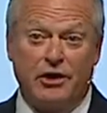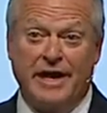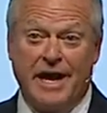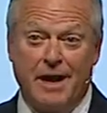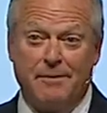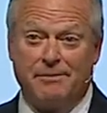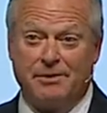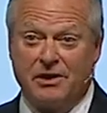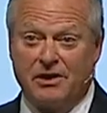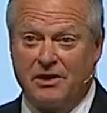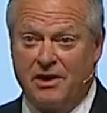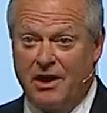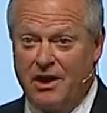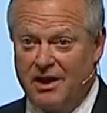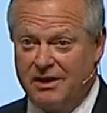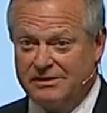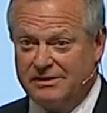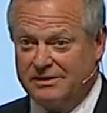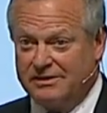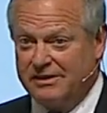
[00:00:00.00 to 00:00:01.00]
capita
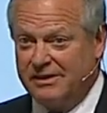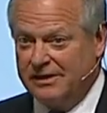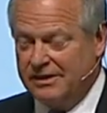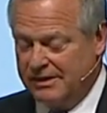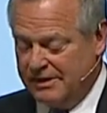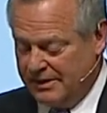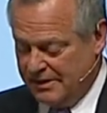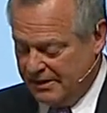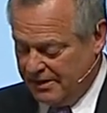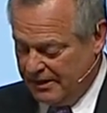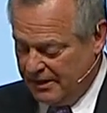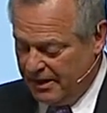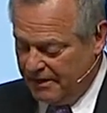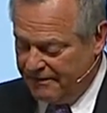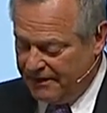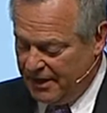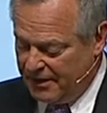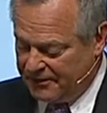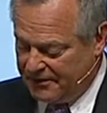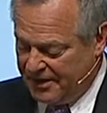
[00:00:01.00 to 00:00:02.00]
cost
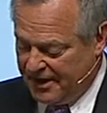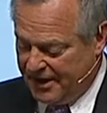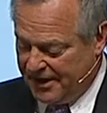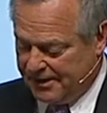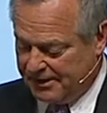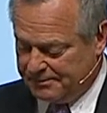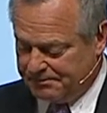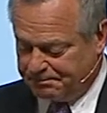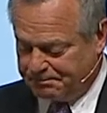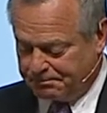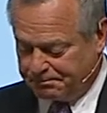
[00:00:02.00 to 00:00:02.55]
of healthcare.